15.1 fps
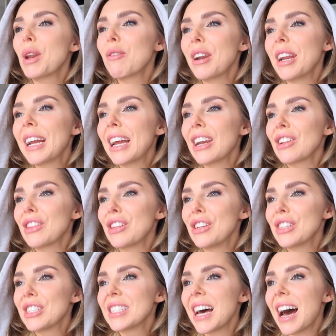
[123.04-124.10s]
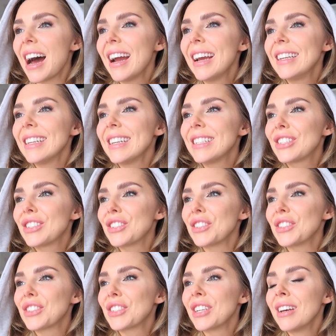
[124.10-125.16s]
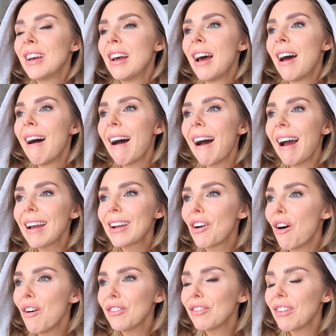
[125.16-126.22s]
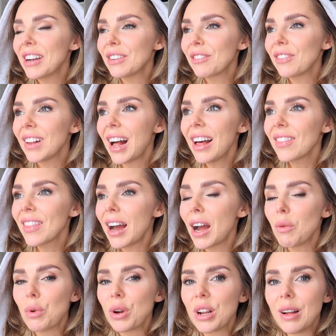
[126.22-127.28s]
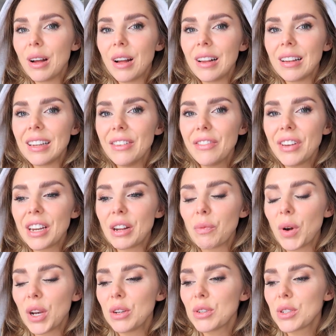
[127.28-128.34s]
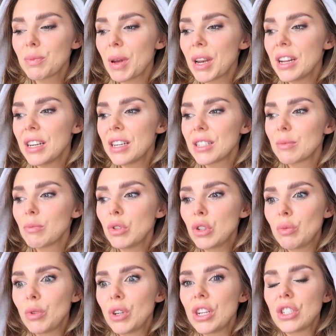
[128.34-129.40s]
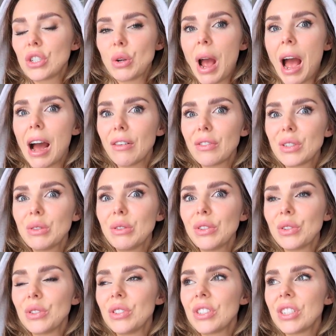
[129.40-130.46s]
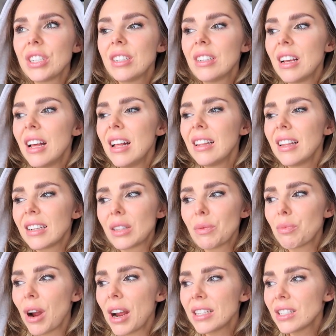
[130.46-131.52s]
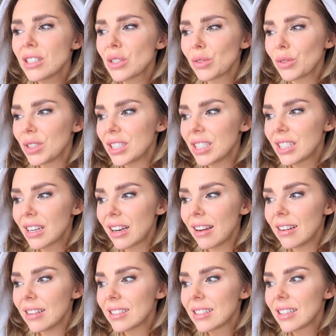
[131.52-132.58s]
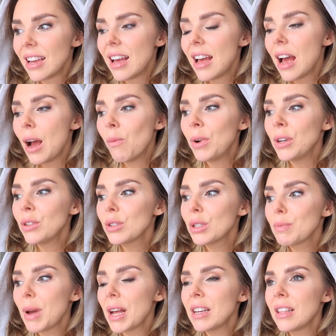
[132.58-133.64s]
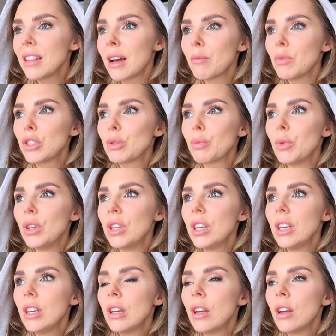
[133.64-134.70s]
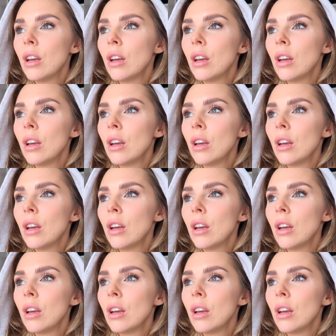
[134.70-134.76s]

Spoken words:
better when I get on the other side. It's just, I can't find a flat that I wanna live in. And when you're spending as much money as you have to in London, like the prices are ridiculous. And when you're spending that much money,